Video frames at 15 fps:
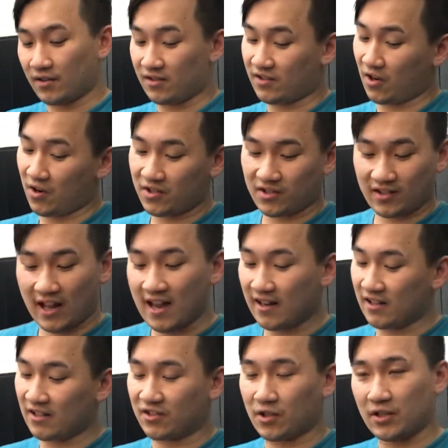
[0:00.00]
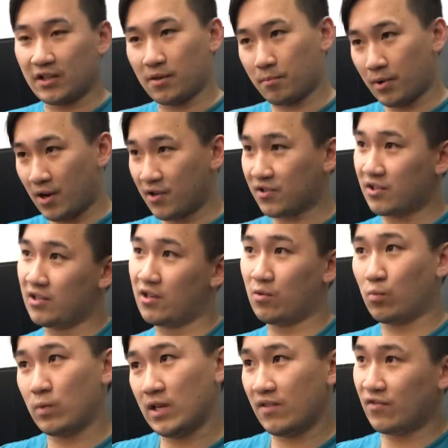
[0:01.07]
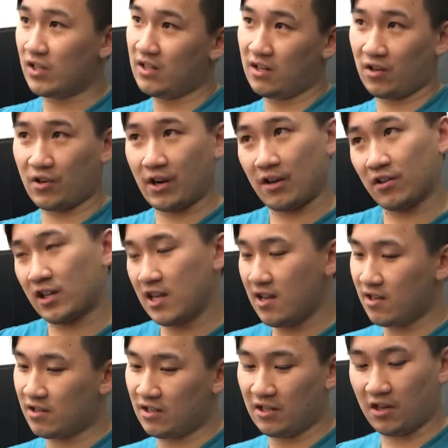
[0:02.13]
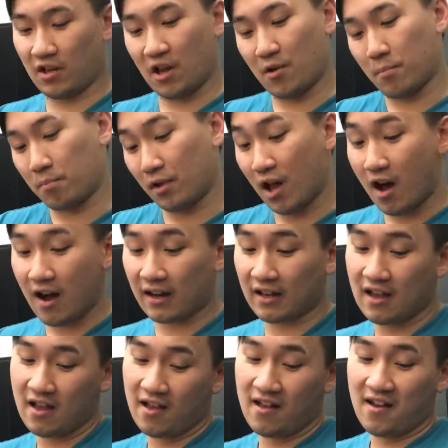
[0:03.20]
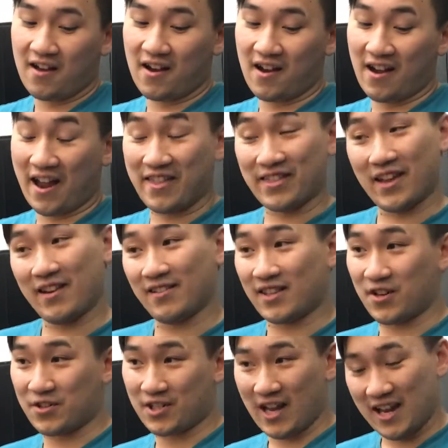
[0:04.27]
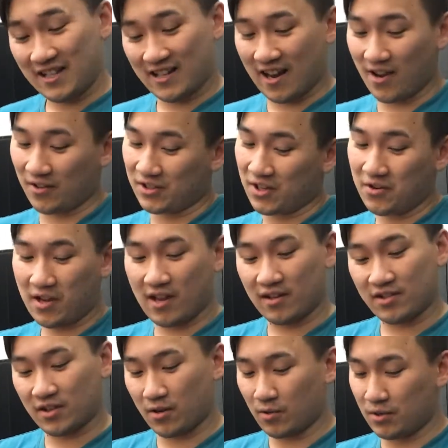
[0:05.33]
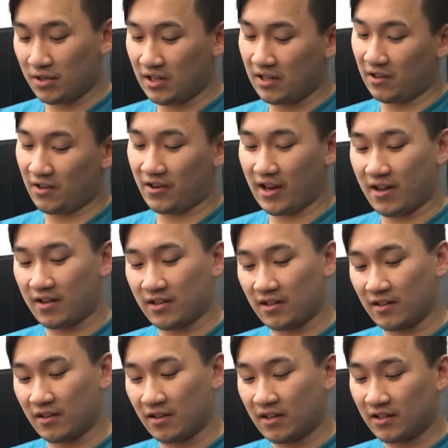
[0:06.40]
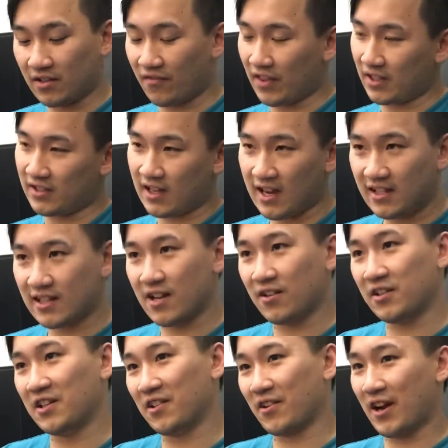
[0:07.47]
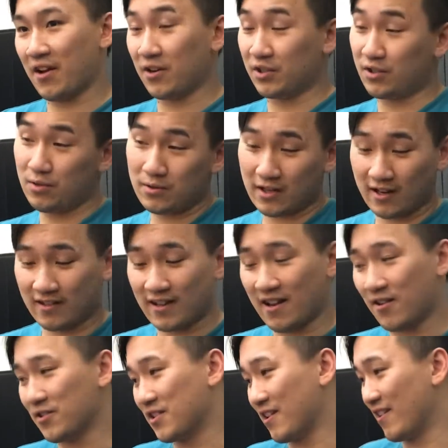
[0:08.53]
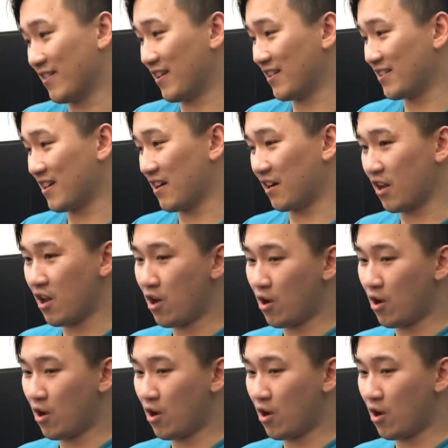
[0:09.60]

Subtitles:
start standing, so you need to punch, you need to weave, you need to learn how to kick, you need to learn how to block, and then there's takedowns. Okay, so you need to learn how to defend the takedown, you need to learn how to do takedowns, and then it's like,